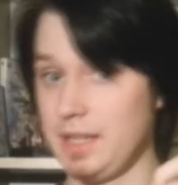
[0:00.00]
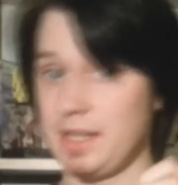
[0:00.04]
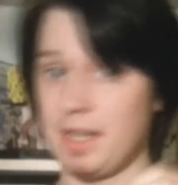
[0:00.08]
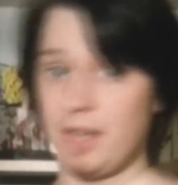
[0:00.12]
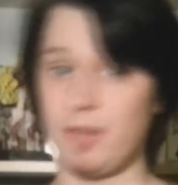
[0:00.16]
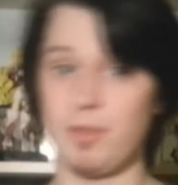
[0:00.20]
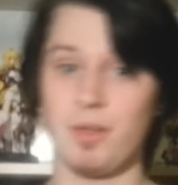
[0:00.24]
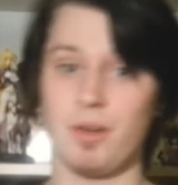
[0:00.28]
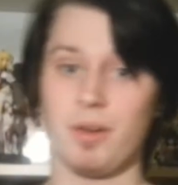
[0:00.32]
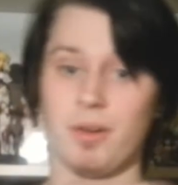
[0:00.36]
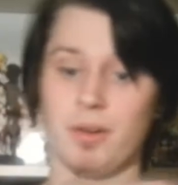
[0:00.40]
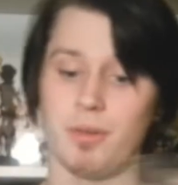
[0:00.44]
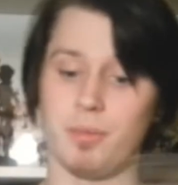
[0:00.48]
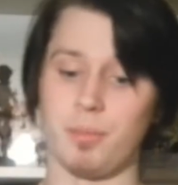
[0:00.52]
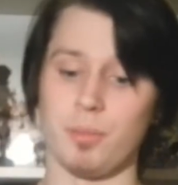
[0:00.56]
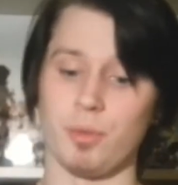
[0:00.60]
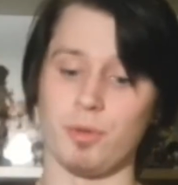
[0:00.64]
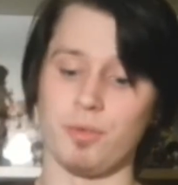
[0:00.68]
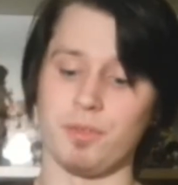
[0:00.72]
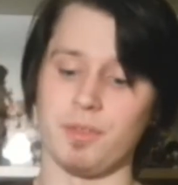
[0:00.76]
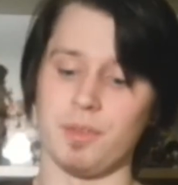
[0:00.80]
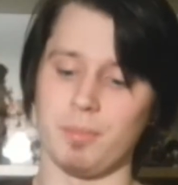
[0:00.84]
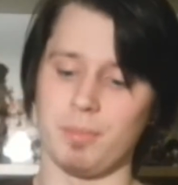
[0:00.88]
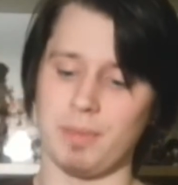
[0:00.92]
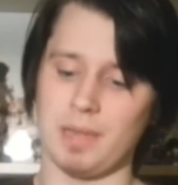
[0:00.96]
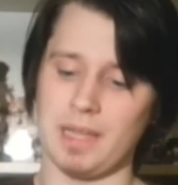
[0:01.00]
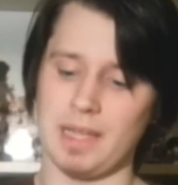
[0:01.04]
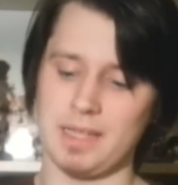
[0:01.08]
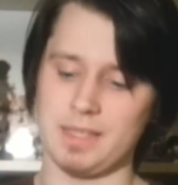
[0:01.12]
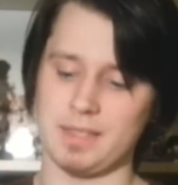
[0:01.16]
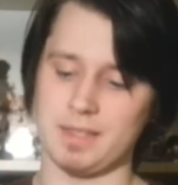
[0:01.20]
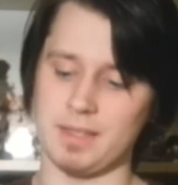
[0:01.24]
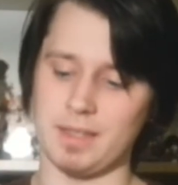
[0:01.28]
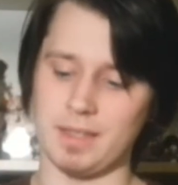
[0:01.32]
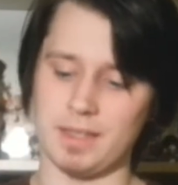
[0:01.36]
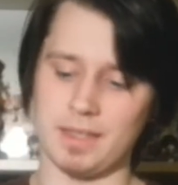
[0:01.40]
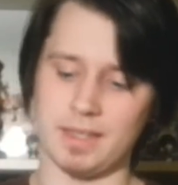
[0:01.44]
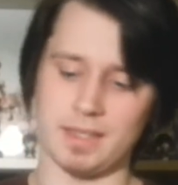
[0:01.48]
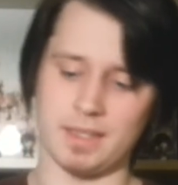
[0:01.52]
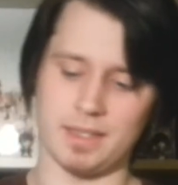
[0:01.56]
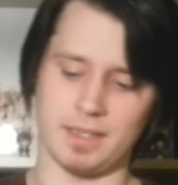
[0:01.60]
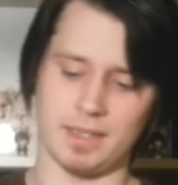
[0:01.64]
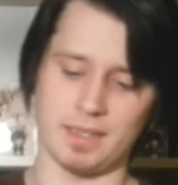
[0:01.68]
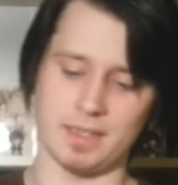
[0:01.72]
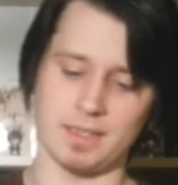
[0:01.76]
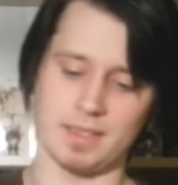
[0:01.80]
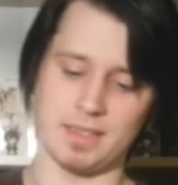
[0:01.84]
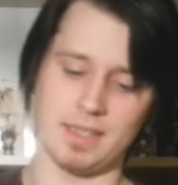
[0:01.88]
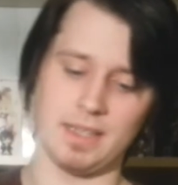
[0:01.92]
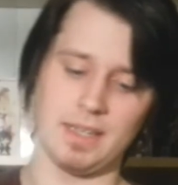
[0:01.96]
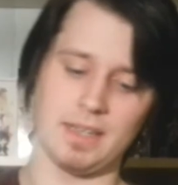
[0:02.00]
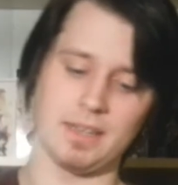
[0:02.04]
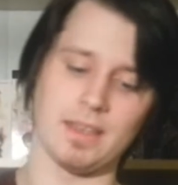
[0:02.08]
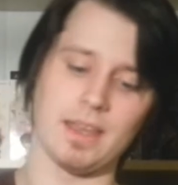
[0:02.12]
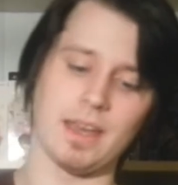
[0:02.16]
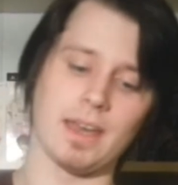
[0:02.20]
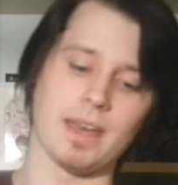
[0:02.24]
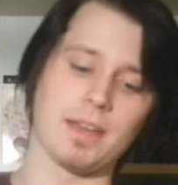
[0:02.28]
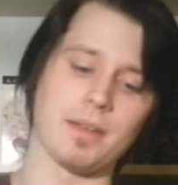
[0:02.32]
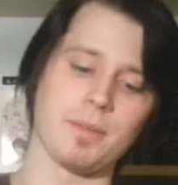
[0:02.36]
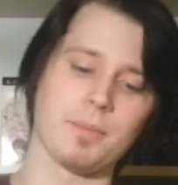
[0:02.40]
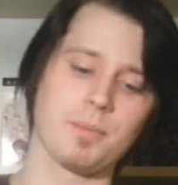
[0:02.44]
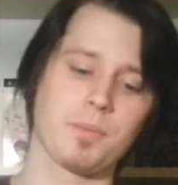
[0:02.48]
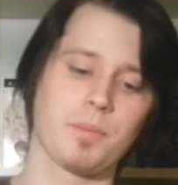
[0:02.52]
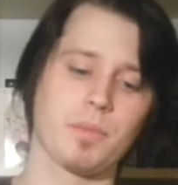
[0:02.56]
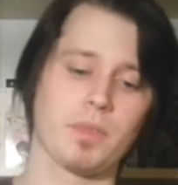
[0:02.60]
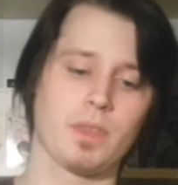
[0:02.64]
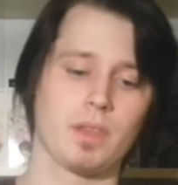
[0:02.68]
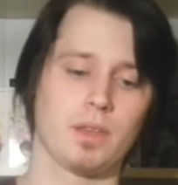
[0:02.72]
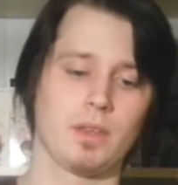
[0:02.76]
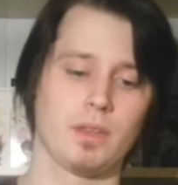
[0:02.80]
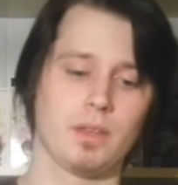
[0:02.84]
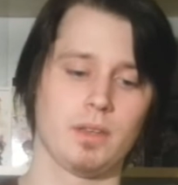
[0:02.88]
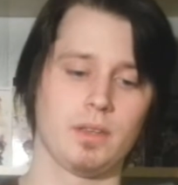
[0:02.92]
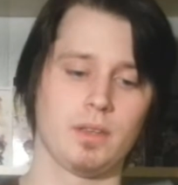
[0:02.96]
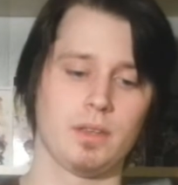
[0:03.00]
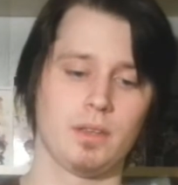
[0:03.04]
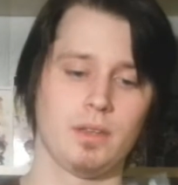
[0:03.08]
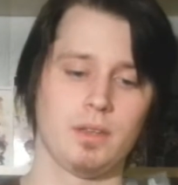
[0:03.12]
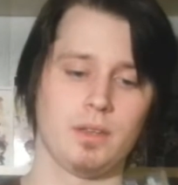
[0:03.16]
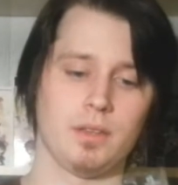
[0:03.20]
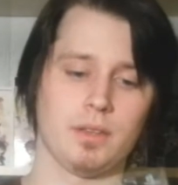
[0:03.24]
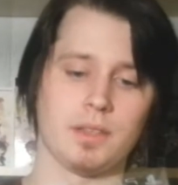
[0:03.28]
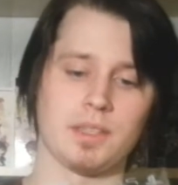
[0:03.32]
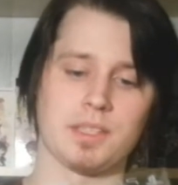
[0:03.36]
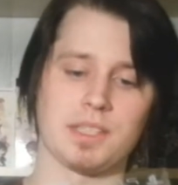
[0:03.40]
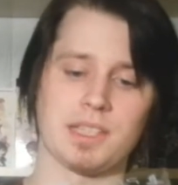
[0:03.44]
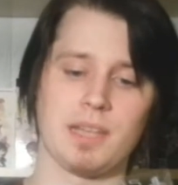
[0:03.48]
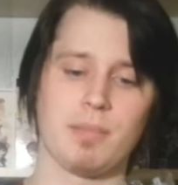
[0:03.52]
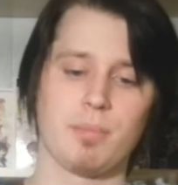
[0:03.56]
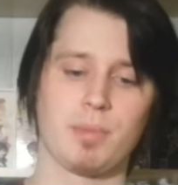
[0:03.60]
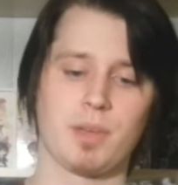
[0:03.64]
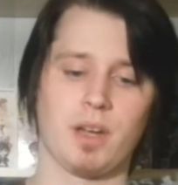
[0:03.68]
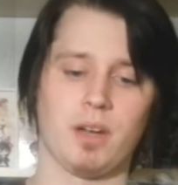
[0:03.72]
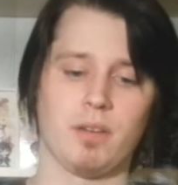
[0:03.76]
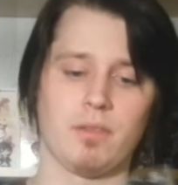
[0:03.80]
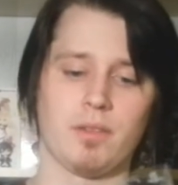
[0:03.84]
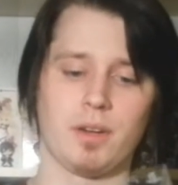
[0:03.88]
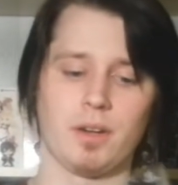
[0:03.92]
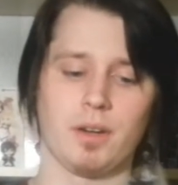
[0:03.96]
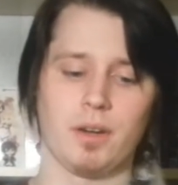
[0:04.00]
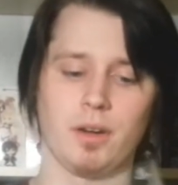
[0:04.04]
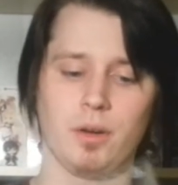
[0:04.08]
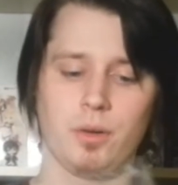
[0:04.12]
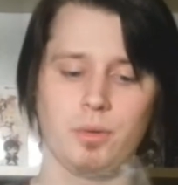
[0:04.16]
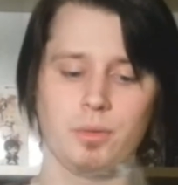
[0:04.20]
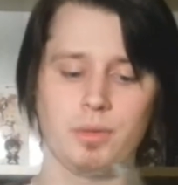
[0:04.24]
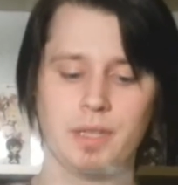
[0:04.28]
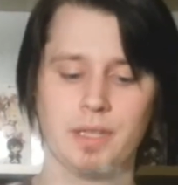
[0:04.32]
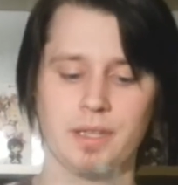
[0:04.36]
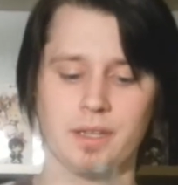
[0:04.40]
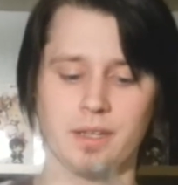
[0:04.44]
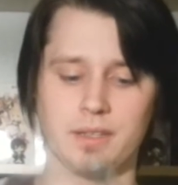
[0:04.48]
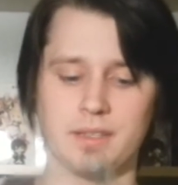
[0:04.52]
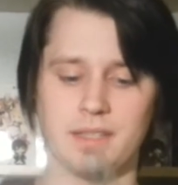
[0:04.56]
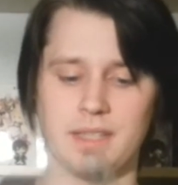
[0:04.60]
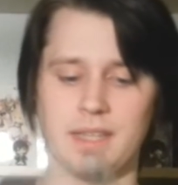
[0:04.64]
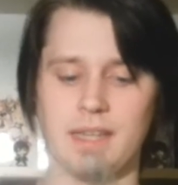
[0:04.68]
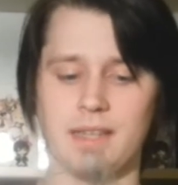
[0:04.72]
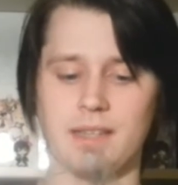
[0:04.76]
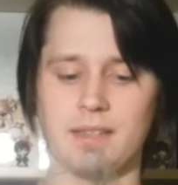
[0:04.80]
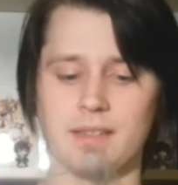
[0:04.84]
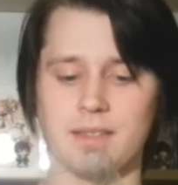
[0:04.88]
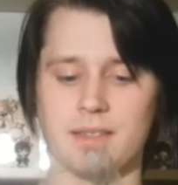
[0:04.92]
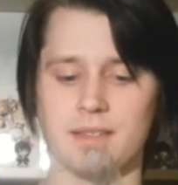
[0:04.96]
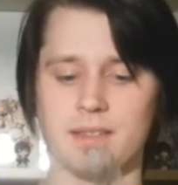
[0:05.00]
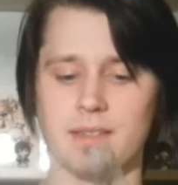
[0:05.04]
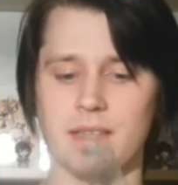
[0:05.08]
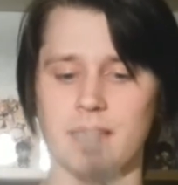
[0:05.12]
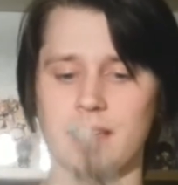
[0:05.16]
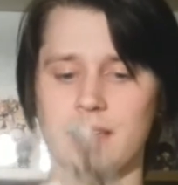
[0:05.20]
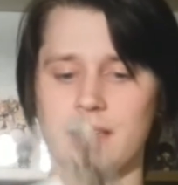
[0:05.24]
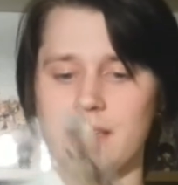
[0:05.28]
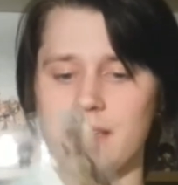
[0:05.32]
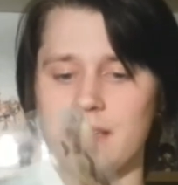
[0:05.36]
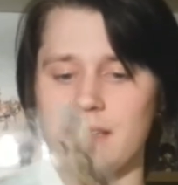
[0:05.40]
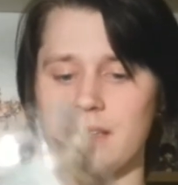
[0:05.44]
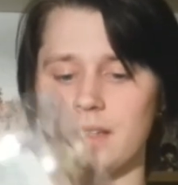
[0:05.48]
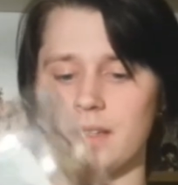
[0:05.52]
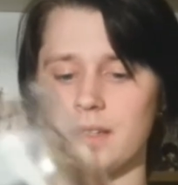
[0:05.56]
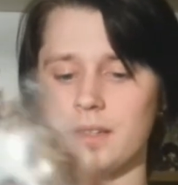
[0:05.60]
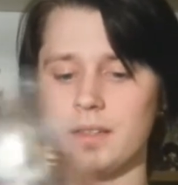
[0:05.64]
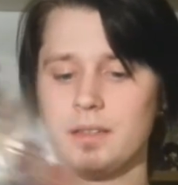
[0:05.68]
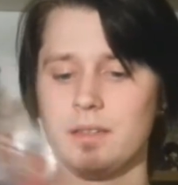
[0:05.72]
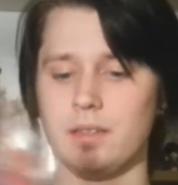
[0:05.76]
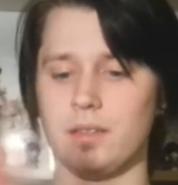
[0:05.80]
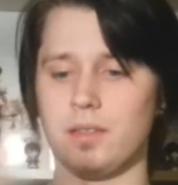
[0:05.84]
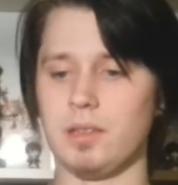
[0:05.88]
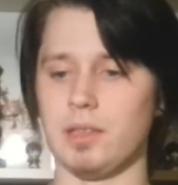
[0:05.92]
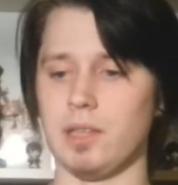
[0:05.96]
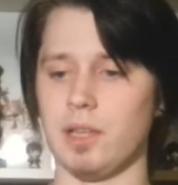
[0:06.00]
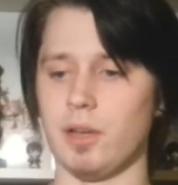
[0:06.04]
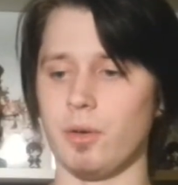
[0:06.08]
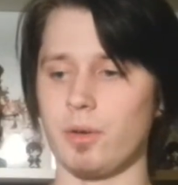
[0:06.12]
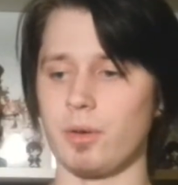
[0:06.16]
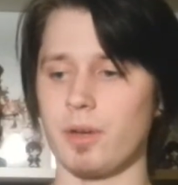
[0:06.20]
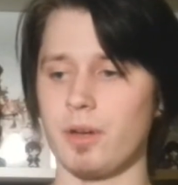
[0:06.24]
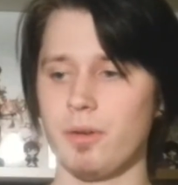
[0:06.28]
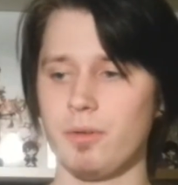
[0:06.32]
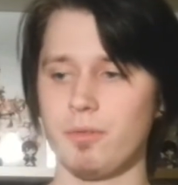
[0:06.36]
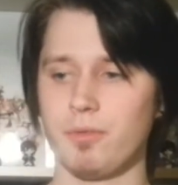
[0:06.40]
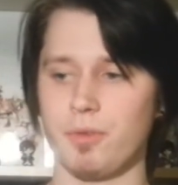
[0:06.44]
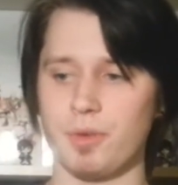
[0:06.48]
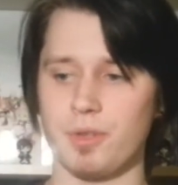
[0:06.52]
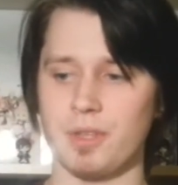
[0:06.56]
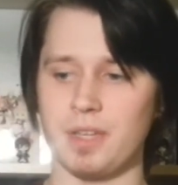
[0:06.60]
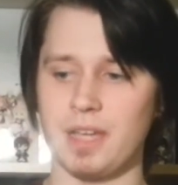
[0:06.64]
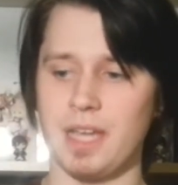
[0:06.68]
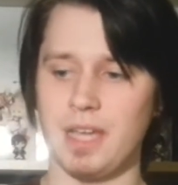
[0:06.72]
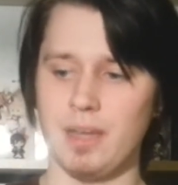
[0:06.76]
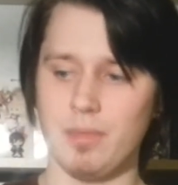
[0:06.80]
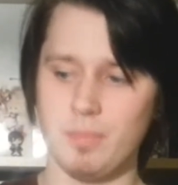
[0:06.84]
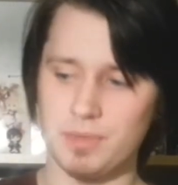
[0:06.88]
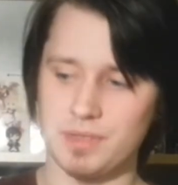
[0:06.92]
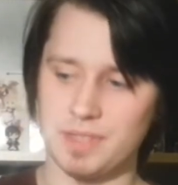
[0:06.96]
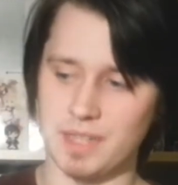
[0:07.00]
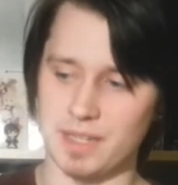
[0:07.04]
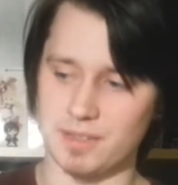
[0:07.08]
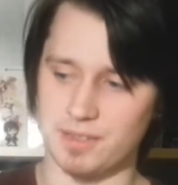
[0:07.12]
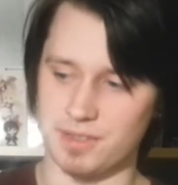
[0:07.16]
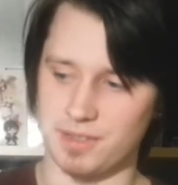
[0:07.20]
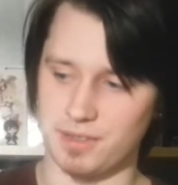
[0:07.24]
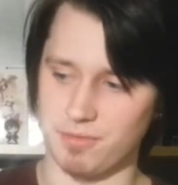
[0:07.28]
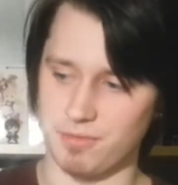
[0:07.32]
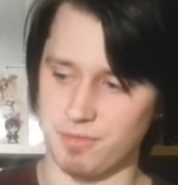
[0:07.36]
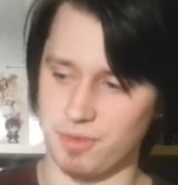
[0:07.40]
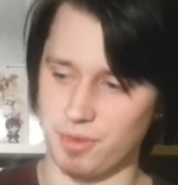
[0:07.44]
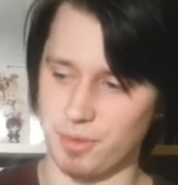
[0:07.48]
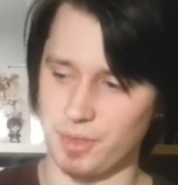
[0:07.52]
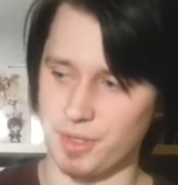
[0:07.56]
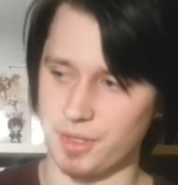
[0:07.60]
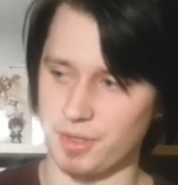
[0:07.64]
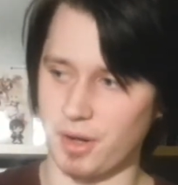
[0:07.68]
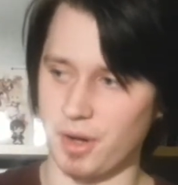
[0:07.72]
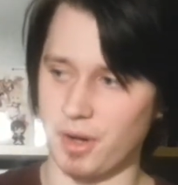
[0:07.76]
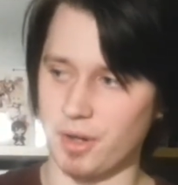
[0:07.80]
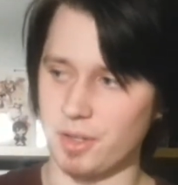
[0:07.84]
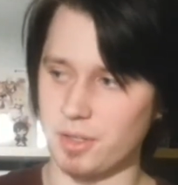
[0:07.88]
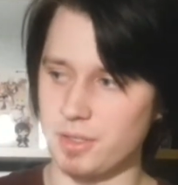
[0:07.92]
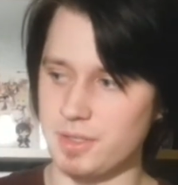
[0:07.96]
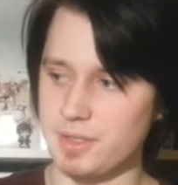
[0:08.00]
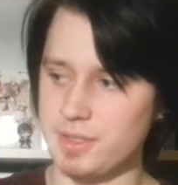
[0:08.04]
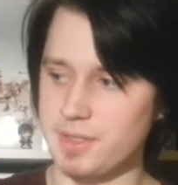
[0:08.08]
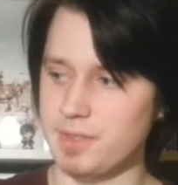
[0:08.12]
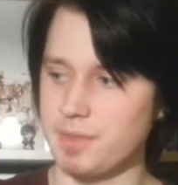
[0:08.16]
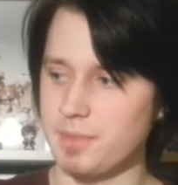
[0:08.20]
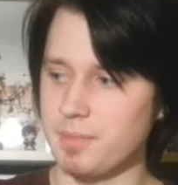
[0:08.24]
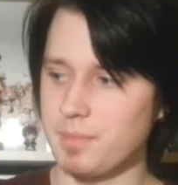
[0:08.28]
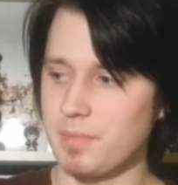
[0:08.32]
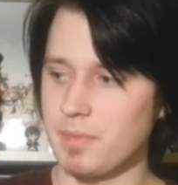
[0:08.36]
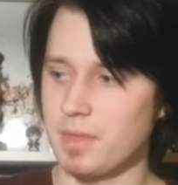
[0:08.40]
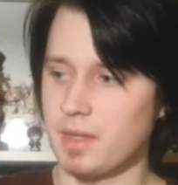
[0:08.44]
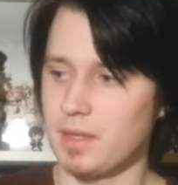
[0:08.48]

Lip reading: Now that I removed the plastic, I can see that the slipcover only contains the logo for the game, Tales of Symphonia Chronicles,